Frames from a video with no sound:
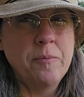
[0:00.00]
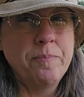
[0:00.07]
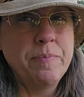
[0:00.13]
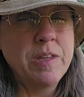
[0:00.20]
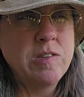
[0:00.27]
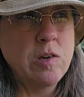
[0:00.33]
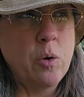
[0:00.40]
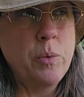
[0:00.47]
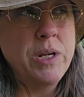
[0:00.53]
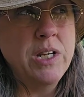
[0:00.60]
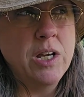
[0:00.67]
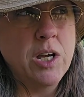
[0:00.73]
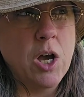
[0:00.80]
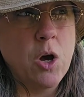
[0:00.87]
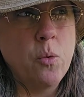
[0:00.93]
So we
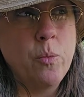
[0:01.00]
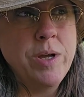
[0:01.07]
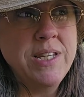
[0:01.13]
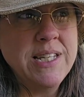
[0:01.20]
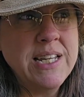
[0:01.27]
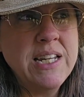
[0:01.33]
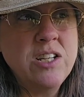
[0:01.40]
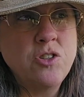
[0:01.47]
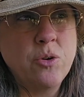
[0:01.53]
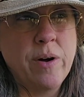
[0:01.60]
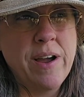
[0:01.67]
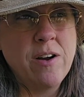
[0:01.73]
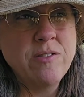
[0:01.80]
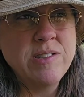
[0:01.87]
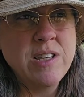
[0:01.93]
did go. We did
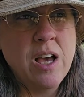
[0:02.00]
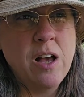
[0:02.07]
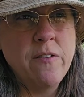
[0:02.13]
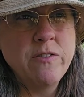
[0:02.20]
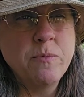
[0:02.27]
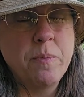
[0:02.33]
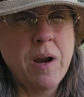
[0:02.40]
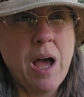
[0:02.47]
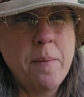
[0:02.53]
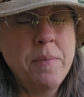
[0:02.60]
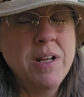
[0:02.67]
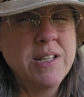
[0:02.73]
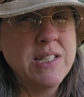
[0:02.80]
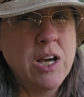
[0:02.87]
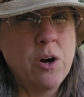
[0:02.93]
enjoy ourselves, but I'm
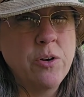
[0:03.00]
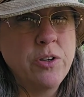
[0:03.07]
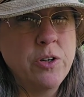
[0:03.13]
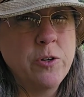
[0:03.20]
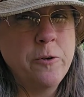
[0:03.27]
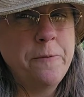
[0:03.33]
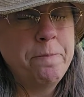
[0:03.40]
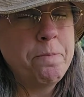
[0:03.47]
going to tell you,